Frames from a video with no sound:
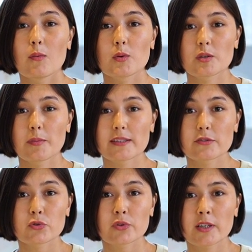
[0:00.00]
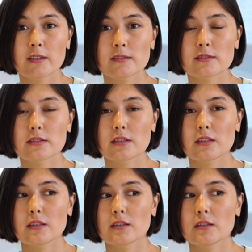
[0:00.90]
what are my strengths,
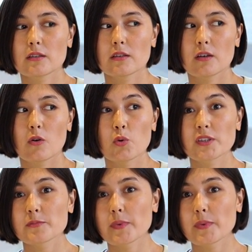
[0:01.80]
what